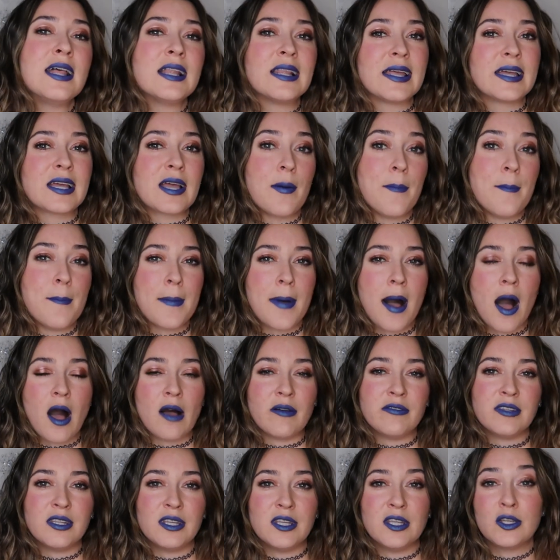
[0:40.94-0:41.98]
like
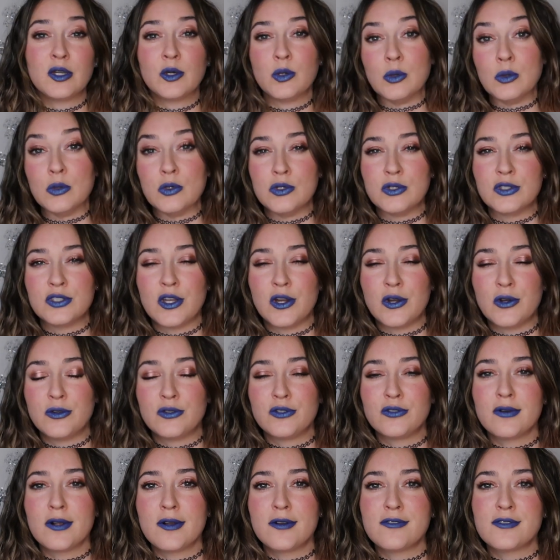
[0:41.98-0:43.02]
mauve-y cool tone
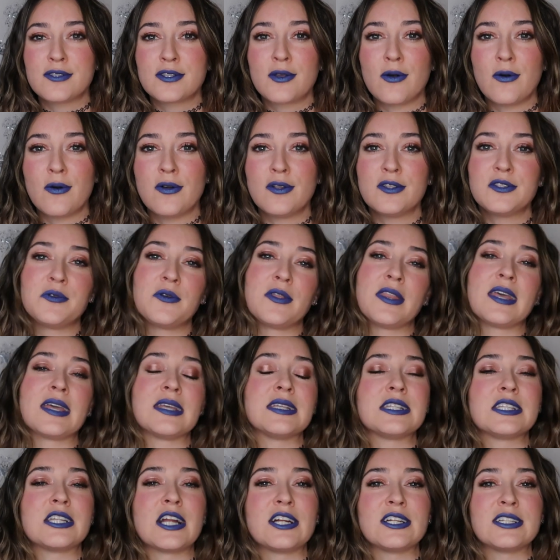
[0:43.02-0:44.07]
rose golds where they
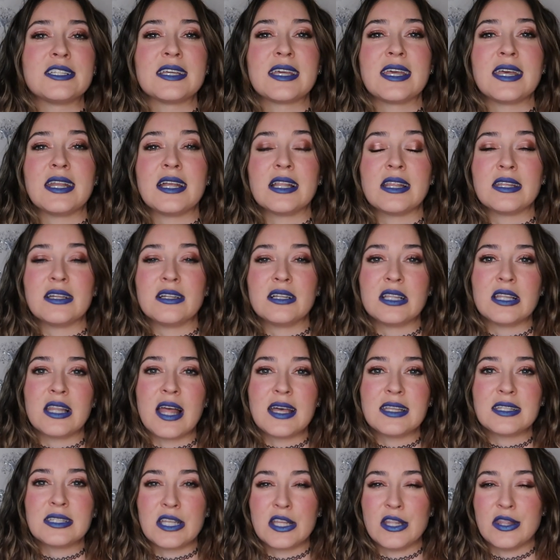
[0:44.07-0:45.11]
start to get a little
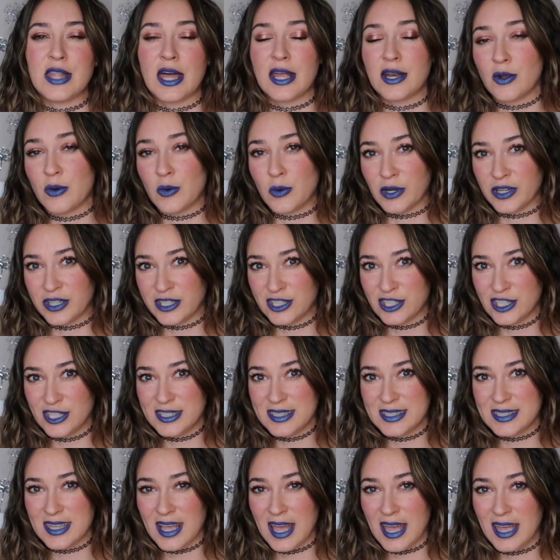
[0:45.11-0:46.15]
less on that orangey
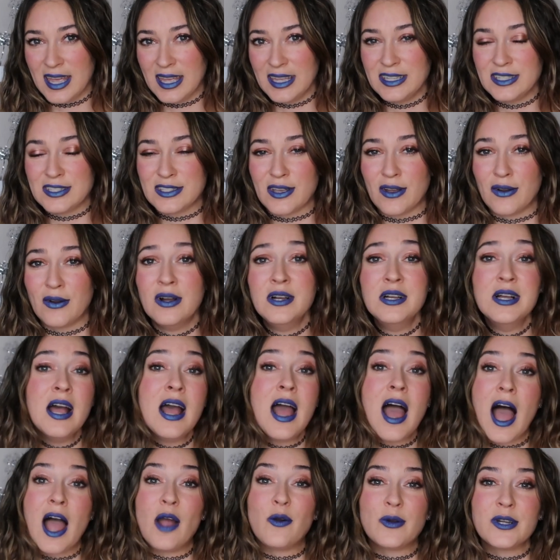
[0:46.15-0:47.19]
side. So
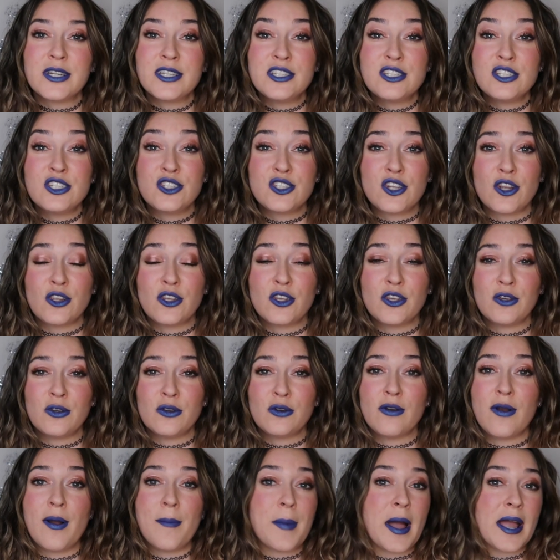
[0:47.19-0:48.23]
I wanted to show
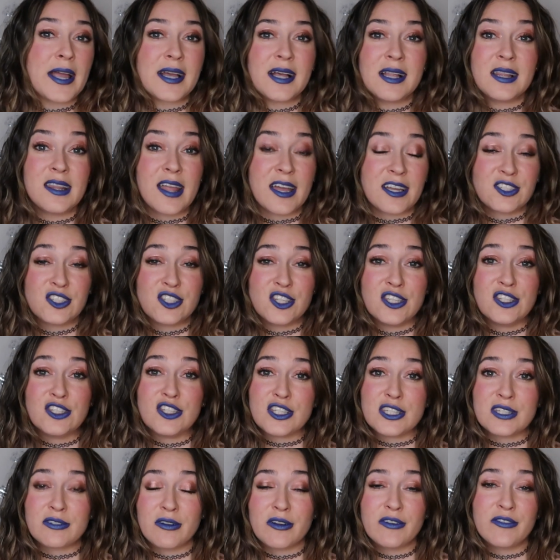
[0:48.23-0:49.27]
you my collection
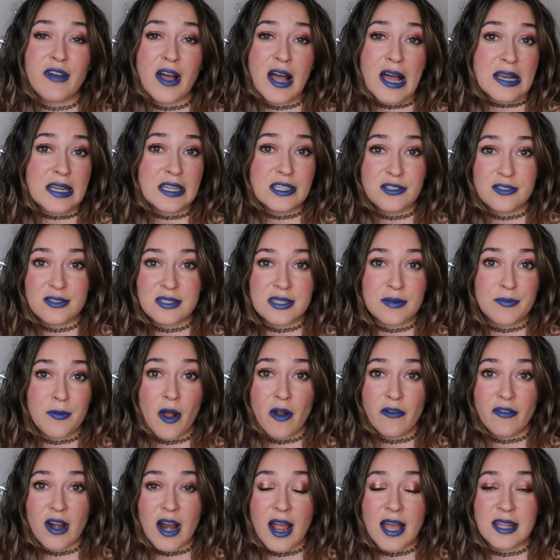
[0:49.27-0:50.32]
just for fun and do some
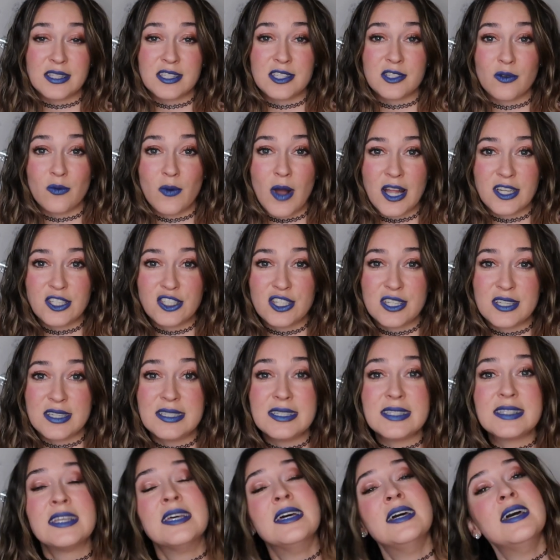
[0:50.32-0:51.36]
overhead
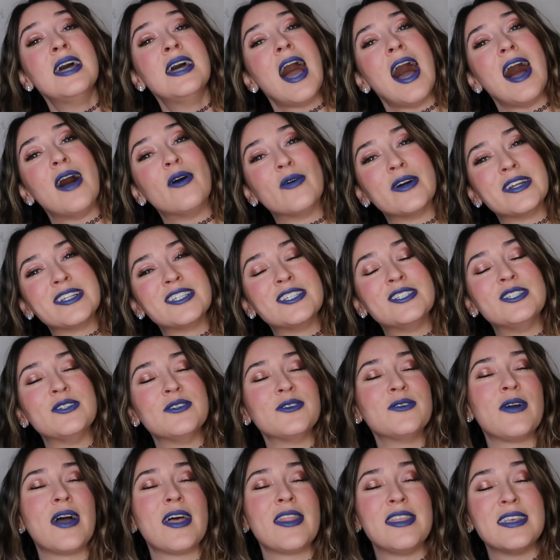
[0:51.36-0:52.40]
swatches. I want to
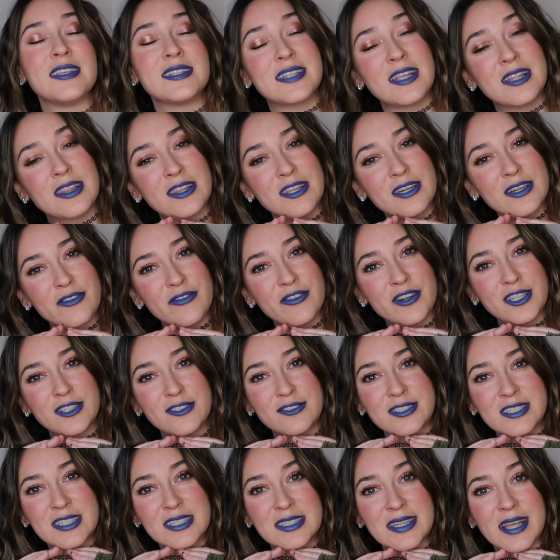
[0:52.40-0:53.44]
do this look for
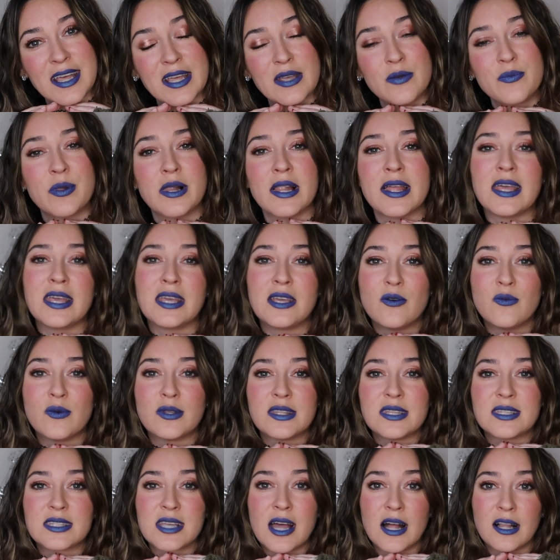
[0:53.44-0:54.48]
you today, playing with
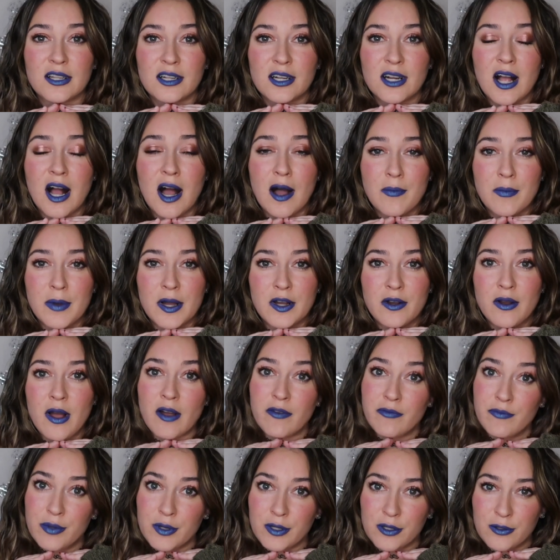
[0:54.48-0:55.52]
this color combo
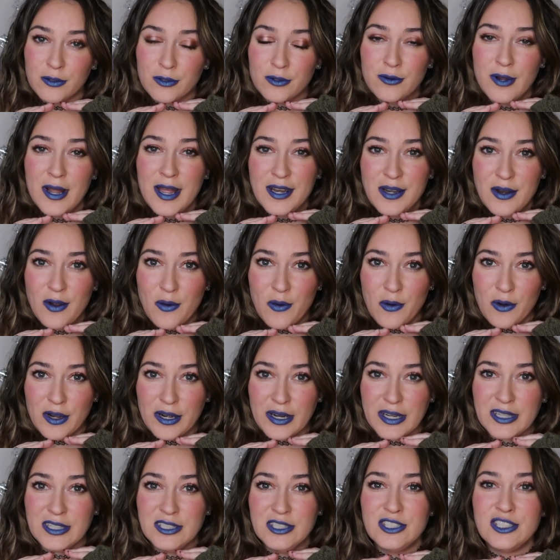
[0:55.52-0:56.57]
of blue and
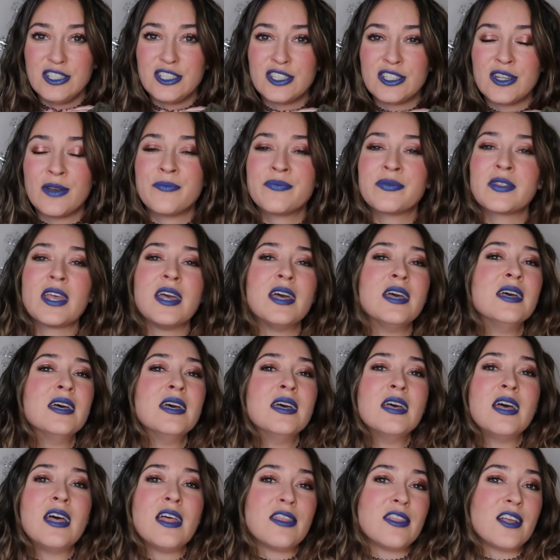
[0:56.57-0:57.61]
orange.
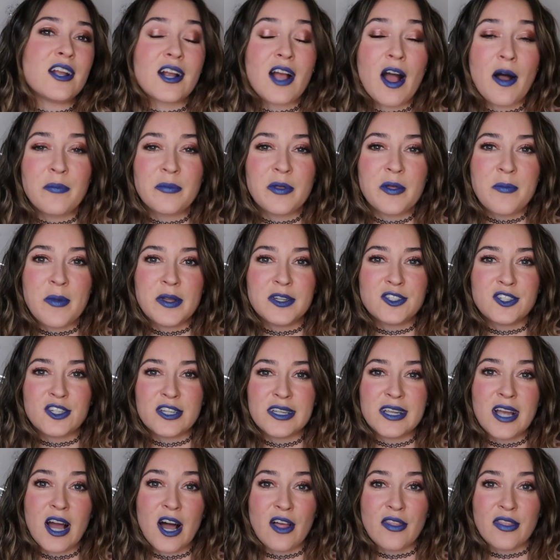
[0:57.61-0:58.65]
They're
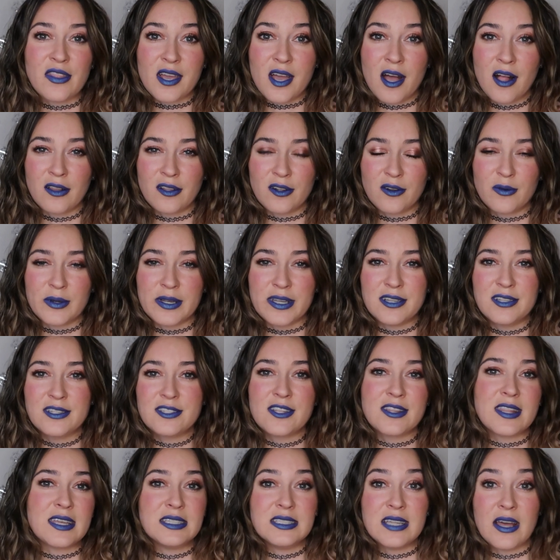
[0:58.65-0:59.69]
complementary on the color wheel,
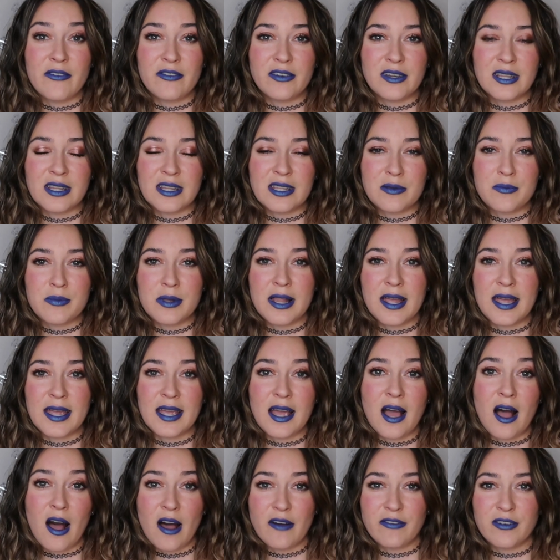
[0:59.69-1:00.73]
so they definitely play
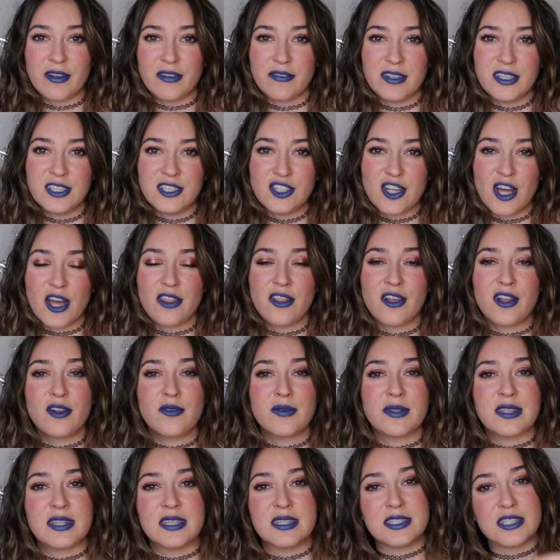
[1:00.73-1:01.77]
off of each other
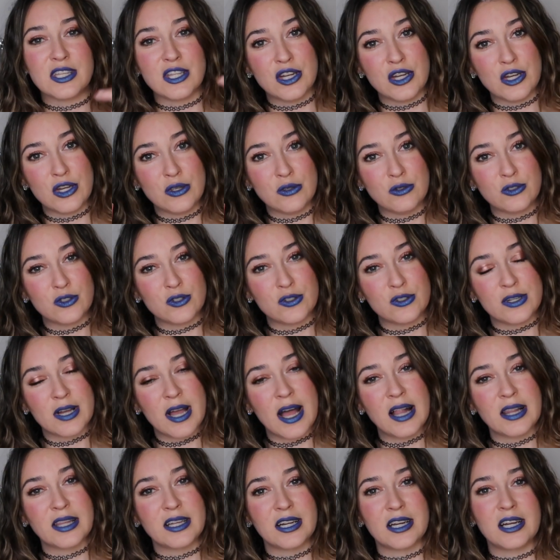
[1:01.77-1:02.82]
with this neutral
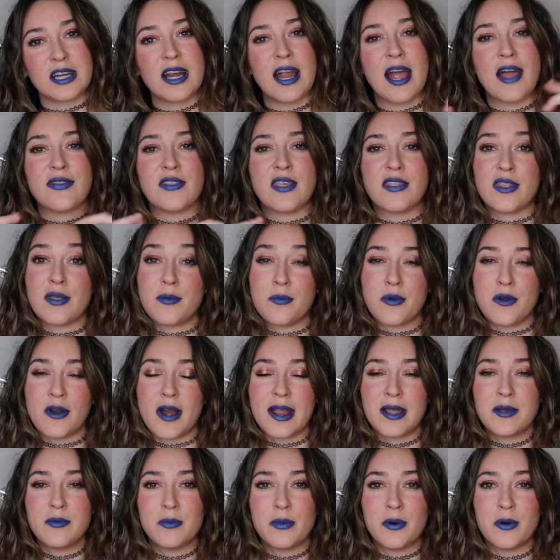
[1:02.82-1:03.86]
color, and then the bright